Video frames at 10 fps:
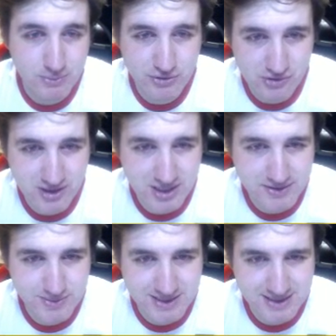were unlucky not
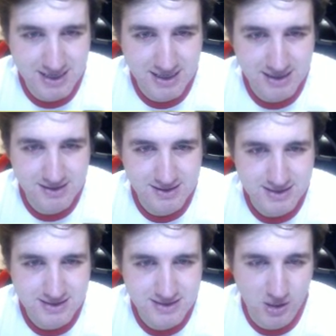to win today.
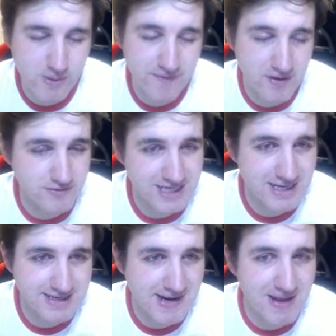So were Fiorentina saying